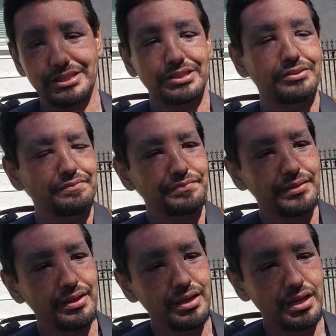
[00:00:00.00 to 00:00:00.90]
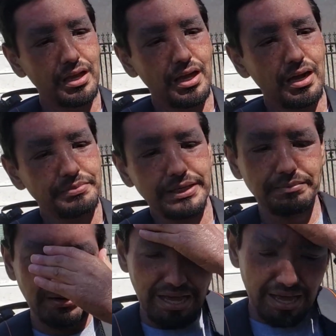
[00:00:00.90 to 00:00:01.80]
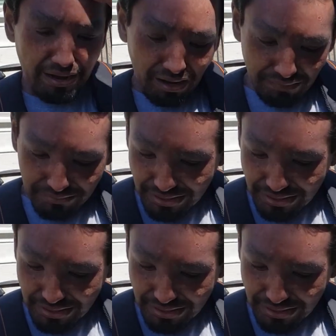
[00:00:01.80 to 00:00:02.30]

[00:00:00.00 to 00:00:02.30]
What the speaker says: so I'm taking my hat off.